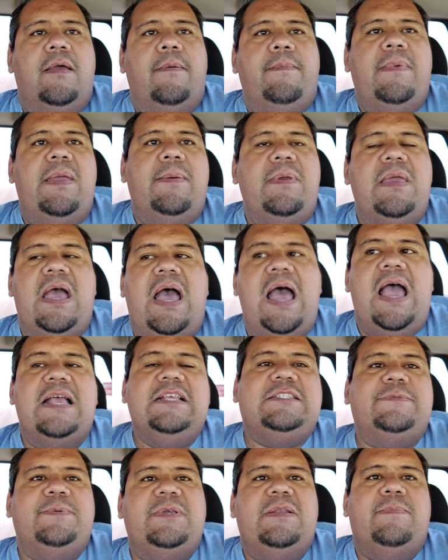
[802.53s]
maybe a
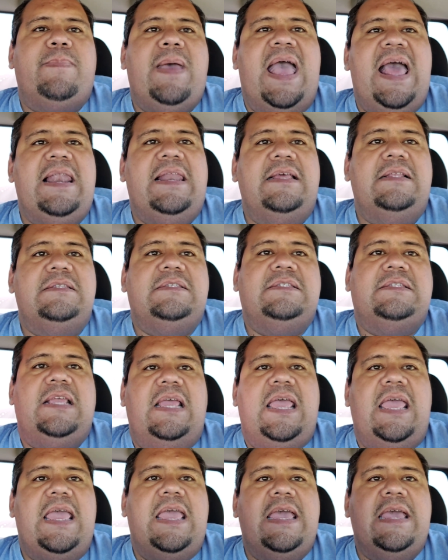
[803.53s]
high-speed balance,
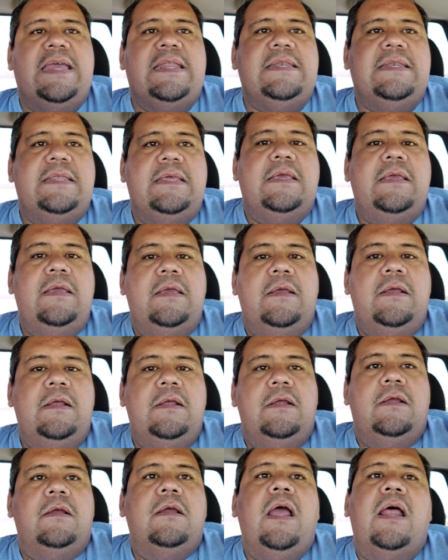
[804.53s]
and
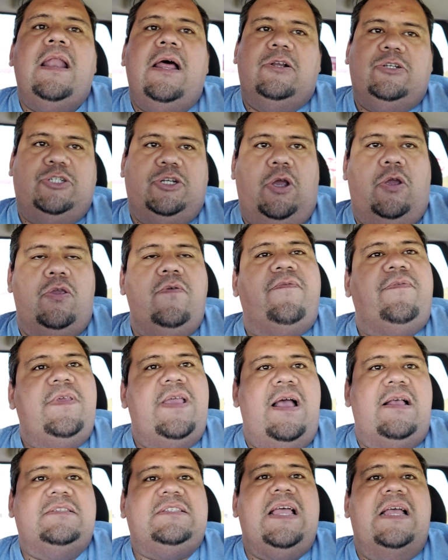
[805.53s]
I'll show you from the
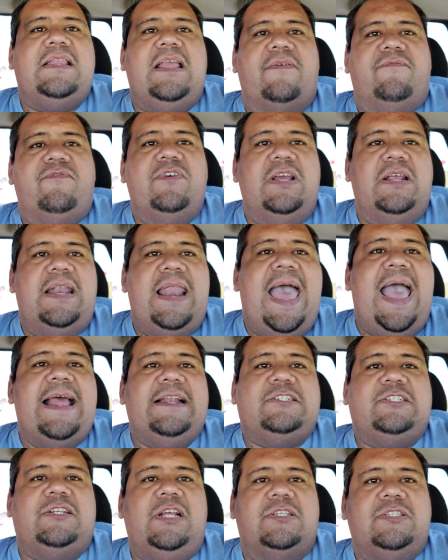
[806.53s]
outside, that rear
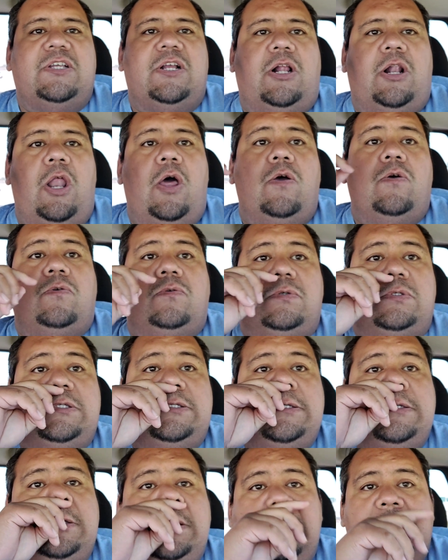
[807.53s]
latch doesn't close.
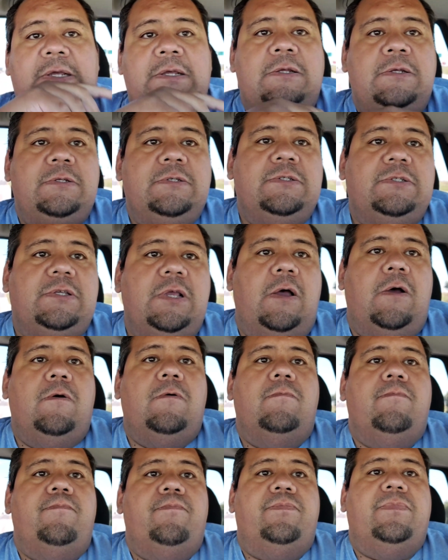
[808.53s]

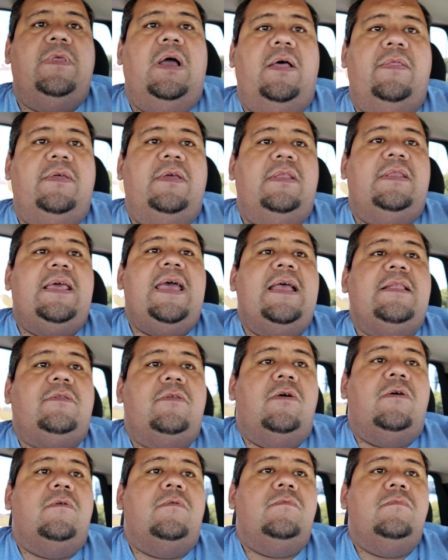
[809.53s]
So, other than that
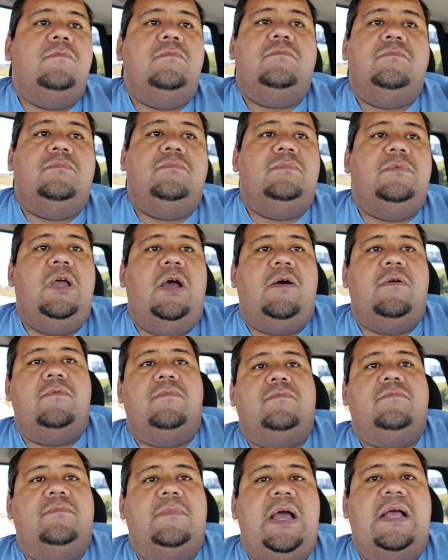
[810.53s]
though, yo,
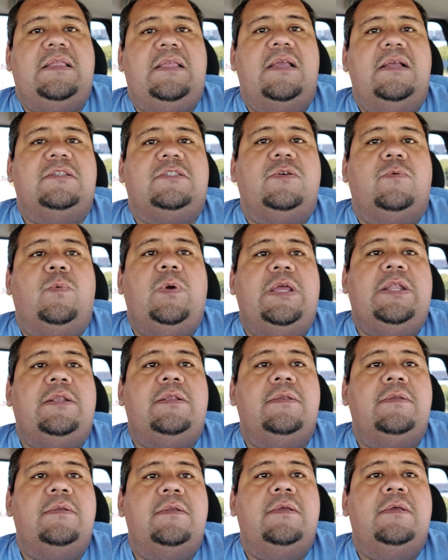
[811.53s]
I think it's a
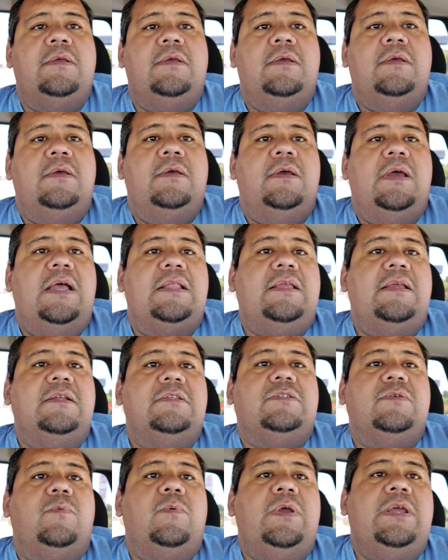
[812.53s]
win. I think
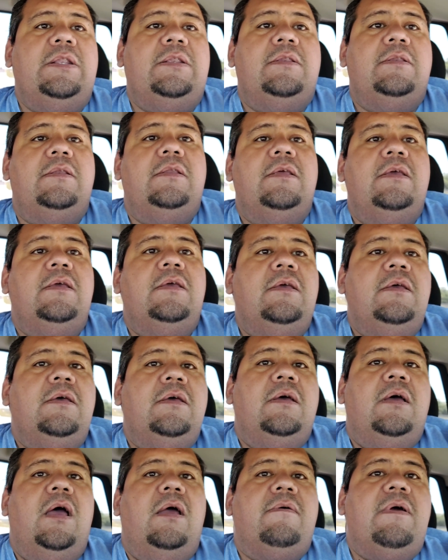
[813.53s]
it's a
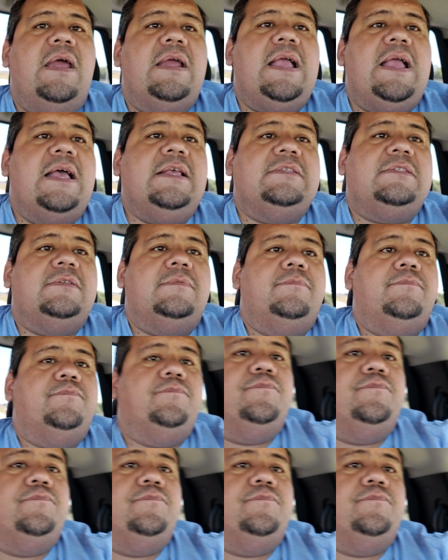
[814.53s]
win. All right, guys.